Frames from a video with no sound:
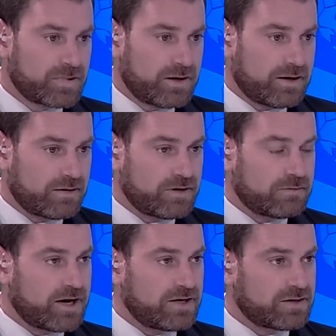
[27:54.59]
the
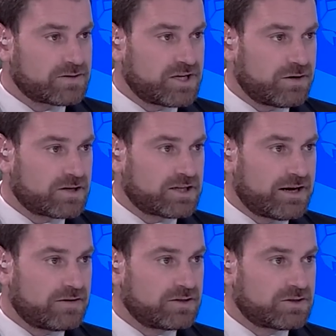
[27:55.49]
Iranians hear it
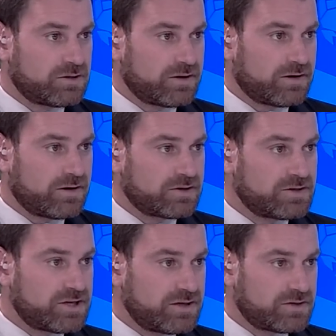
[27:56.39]
loud and clear and
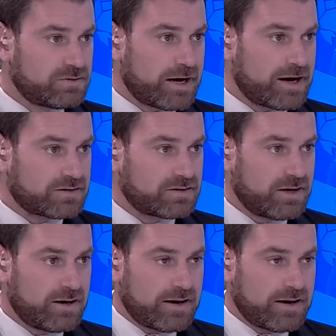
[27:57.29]
continue to act